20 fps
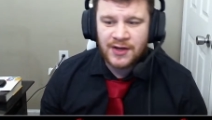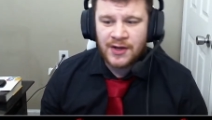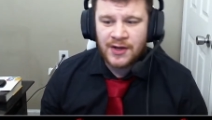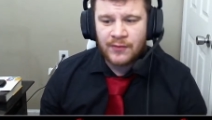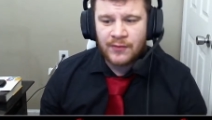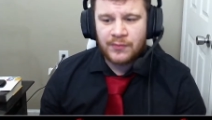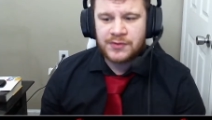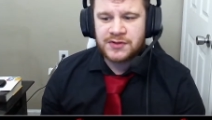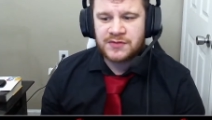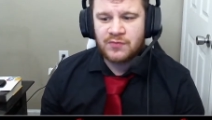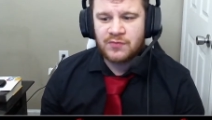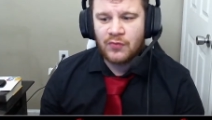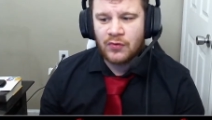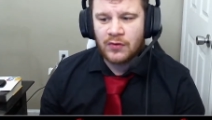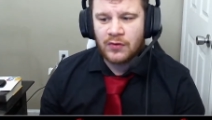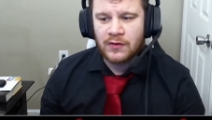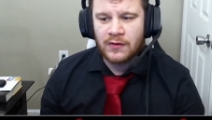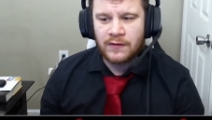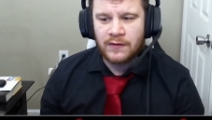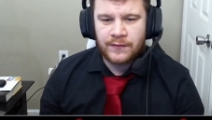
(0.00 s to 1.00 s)
which is
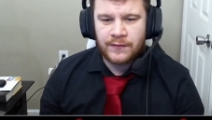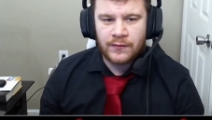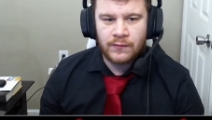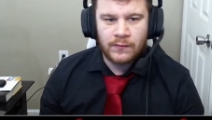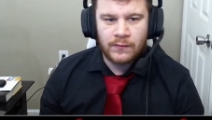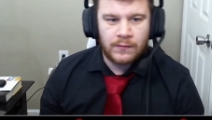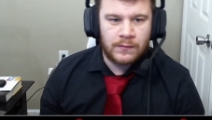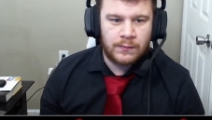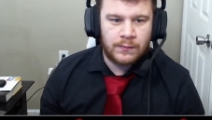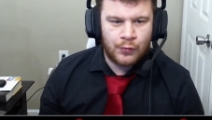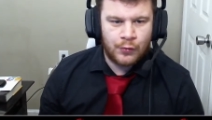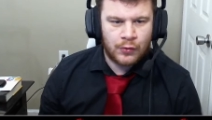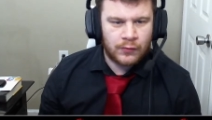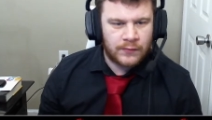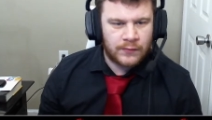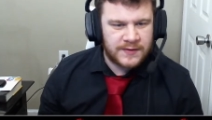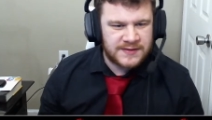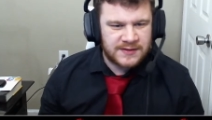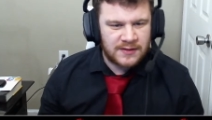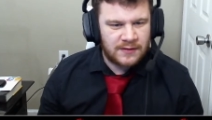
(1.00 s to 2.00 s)
more of a more
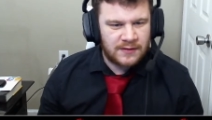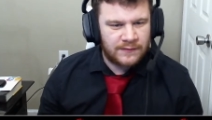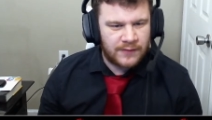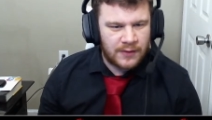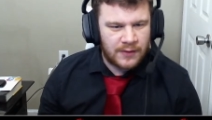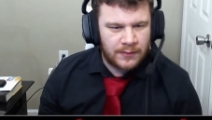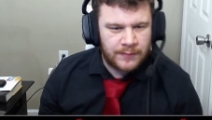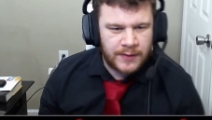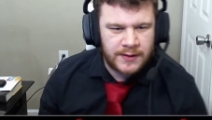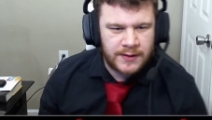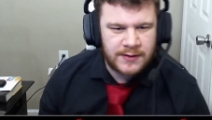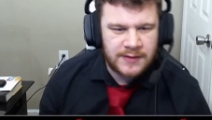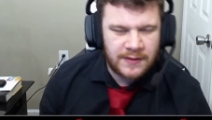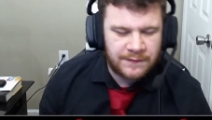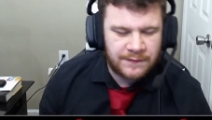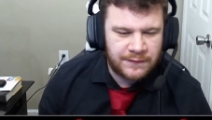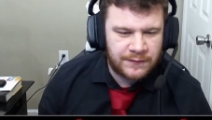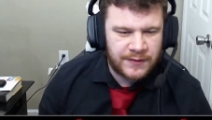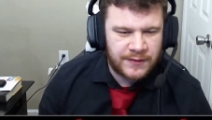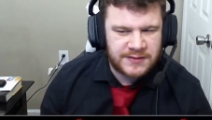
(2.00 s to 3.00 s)
recent development,
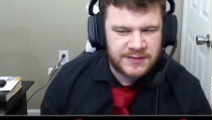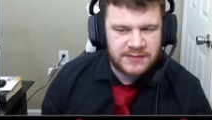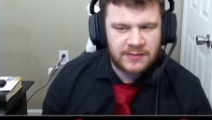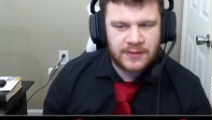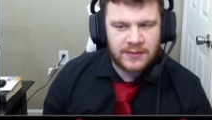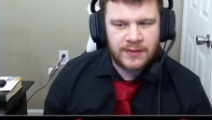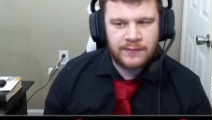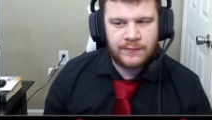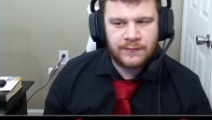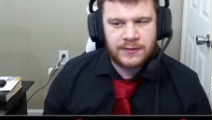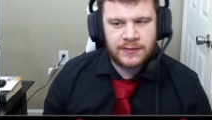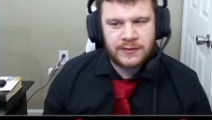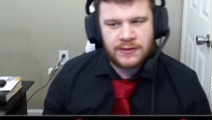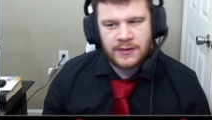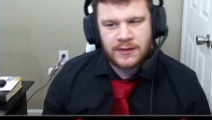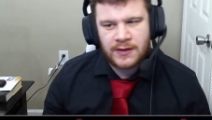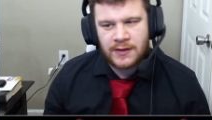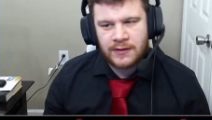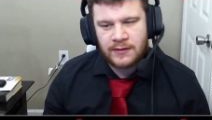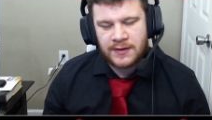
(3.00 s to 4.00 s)
definitely starting with
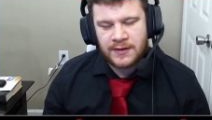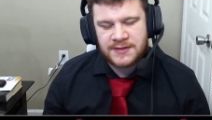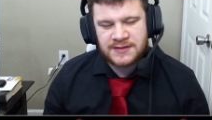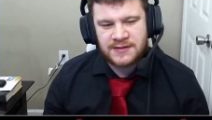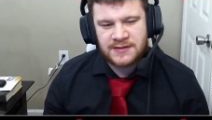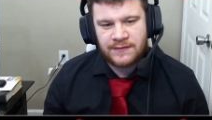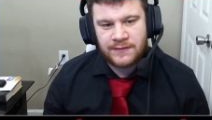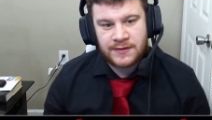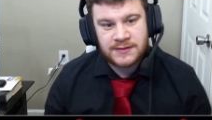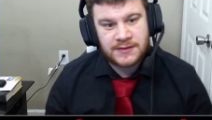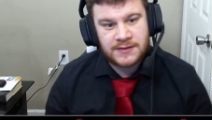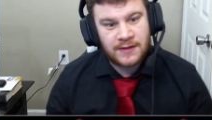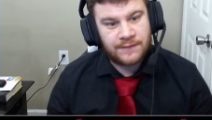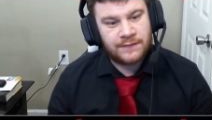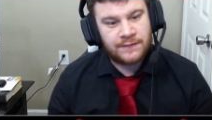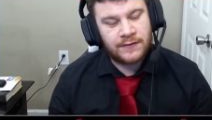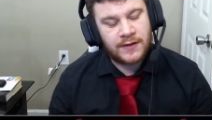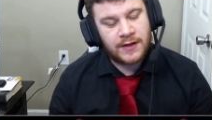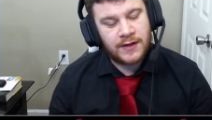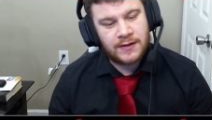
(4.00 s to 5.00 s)
the late 70s,
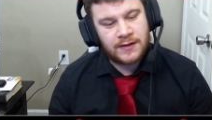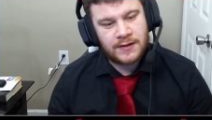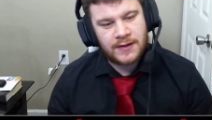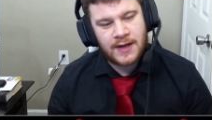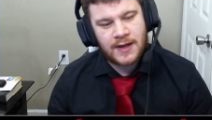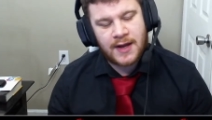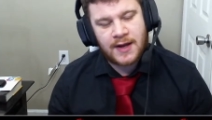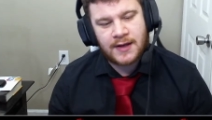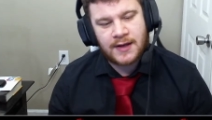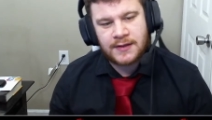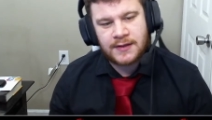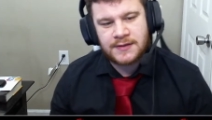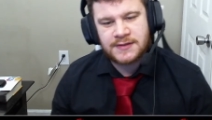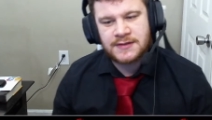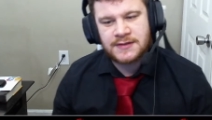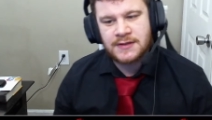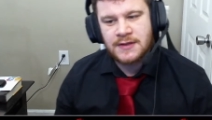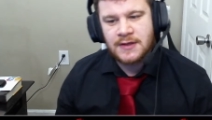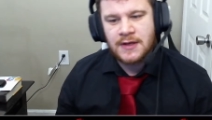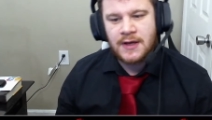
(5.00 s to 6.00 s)
definitely into the
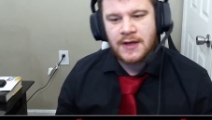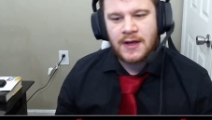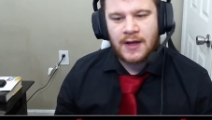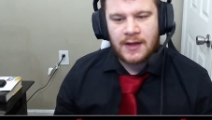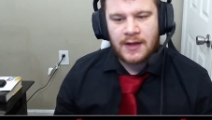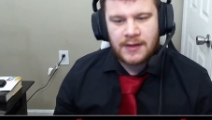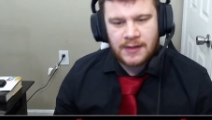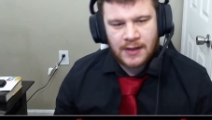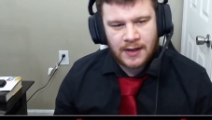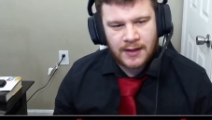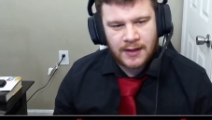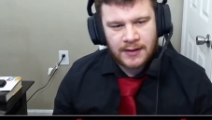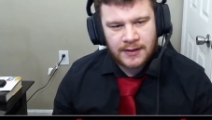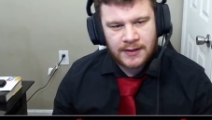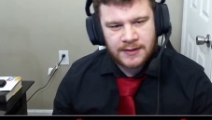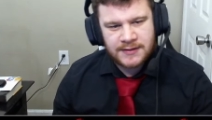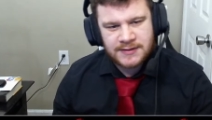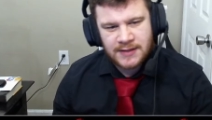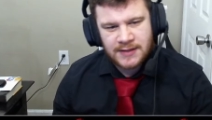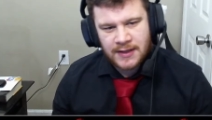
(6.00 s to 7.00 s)
80s,
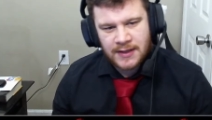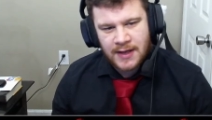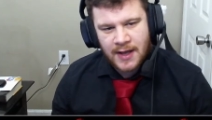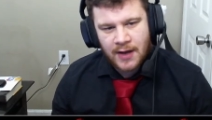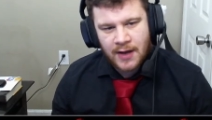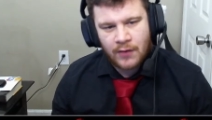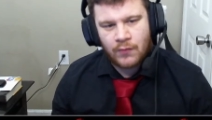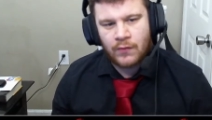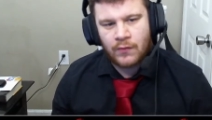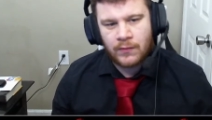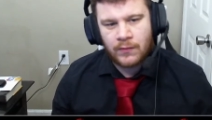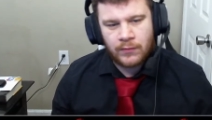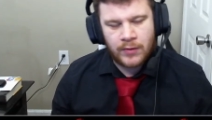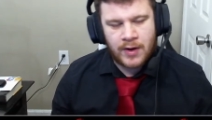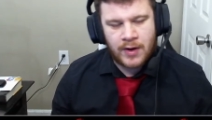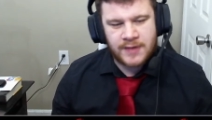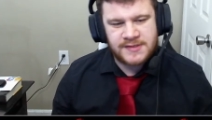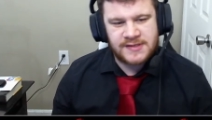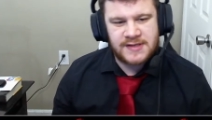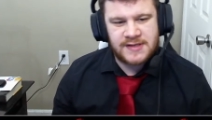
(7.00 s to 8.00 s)
90s, and now where we're
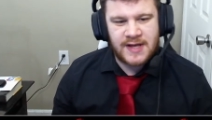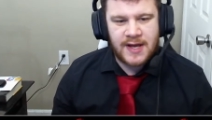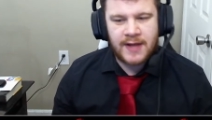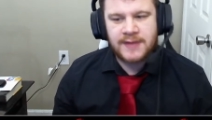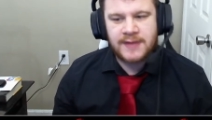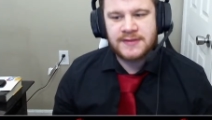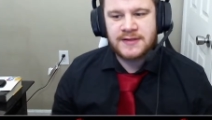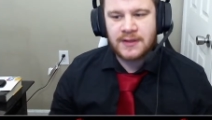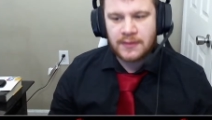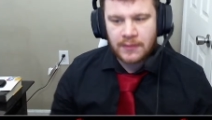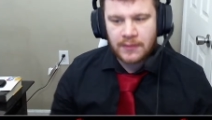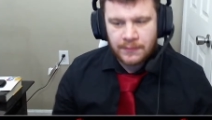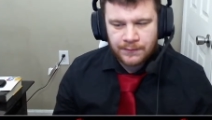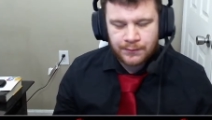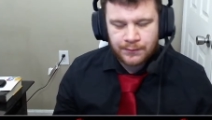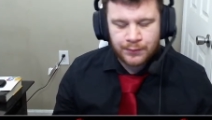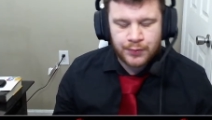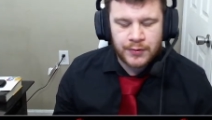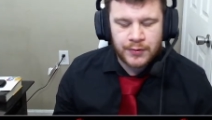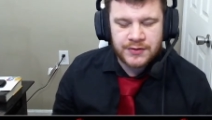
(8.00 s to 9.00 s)
at today, is that
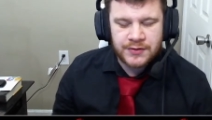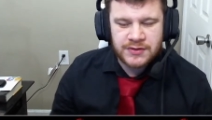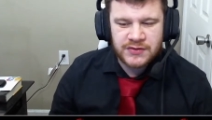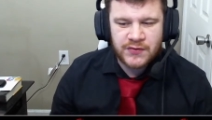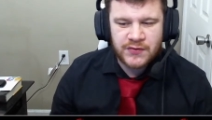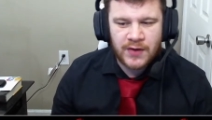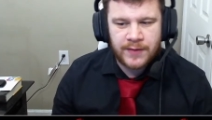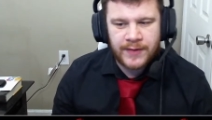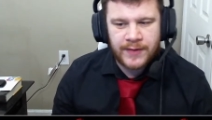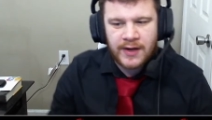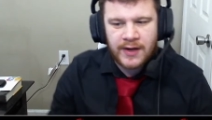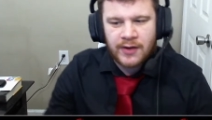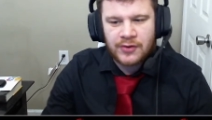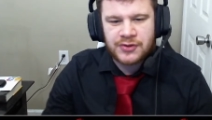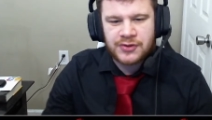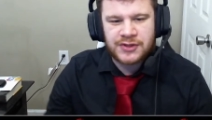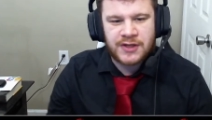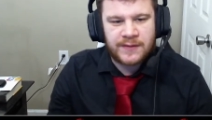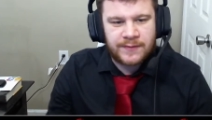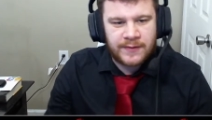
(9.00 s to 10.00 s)
it produces quite a bit of
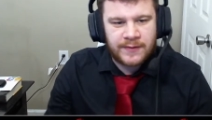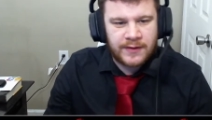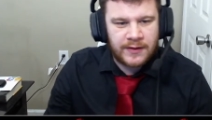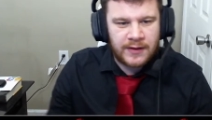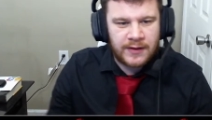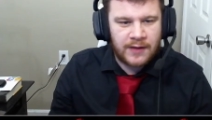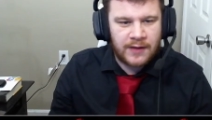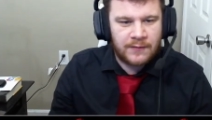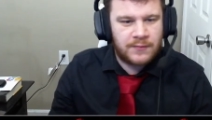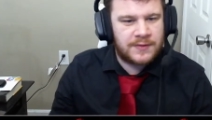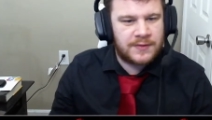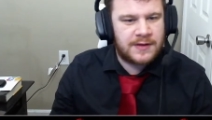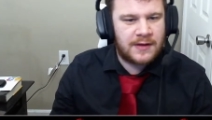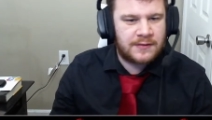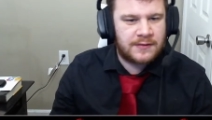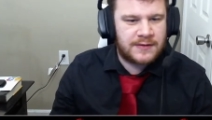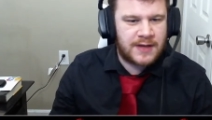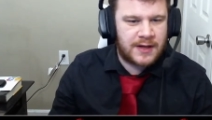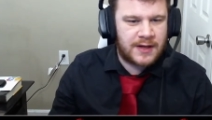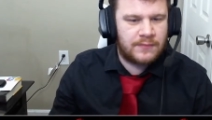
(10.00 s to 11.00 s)
energy. But
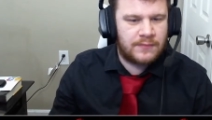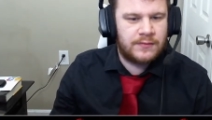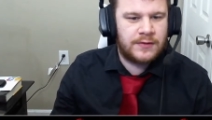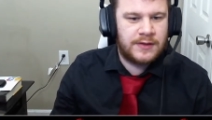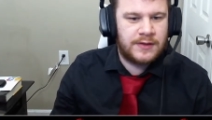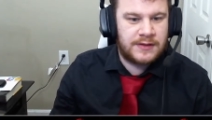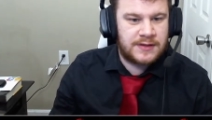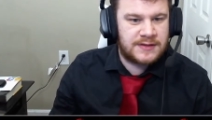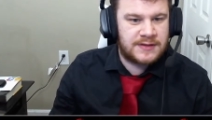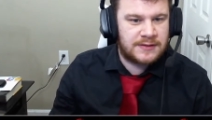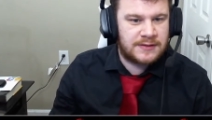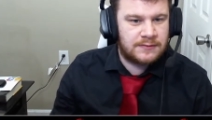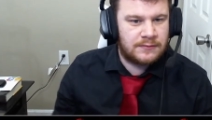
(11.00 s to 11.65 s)
without that, it really doesn't